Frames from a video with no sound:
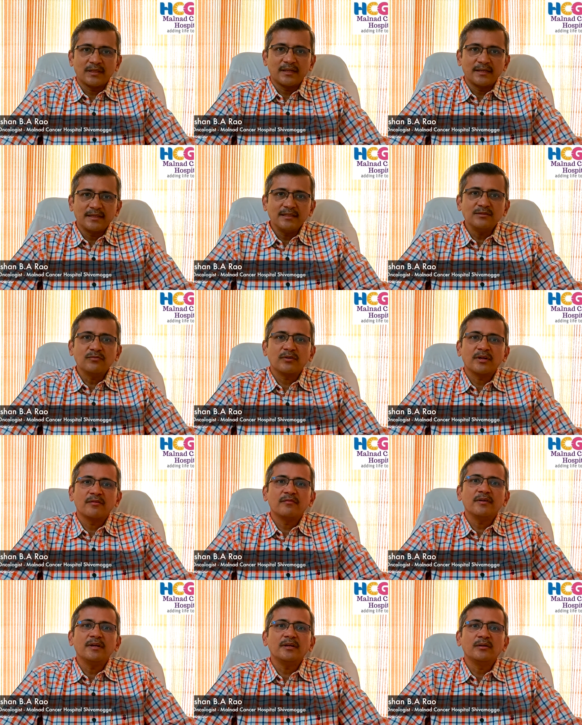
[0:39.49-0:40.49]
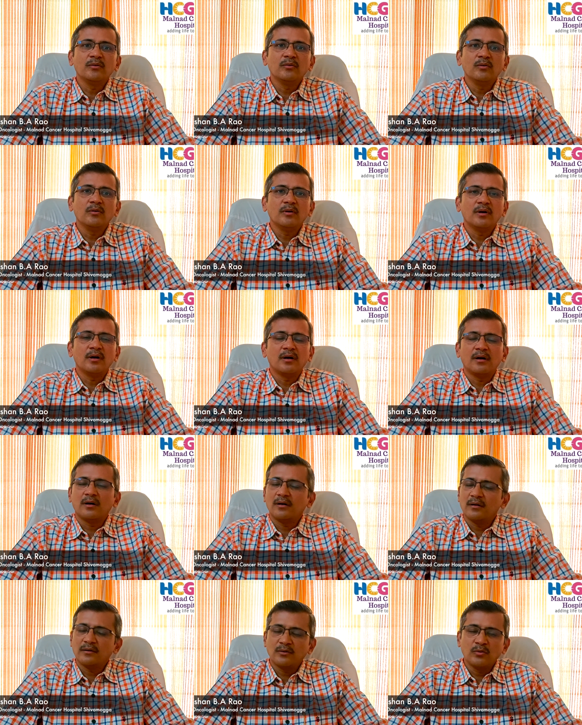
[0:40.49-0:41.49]
That is, for every
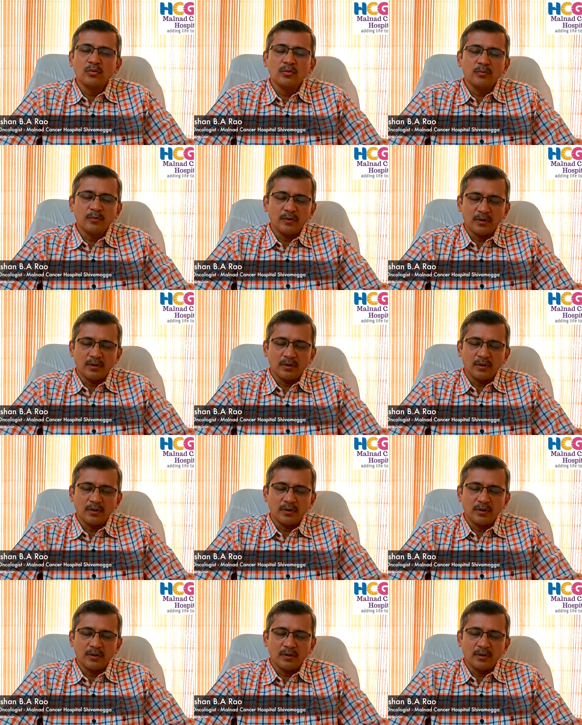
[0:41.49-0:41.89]
two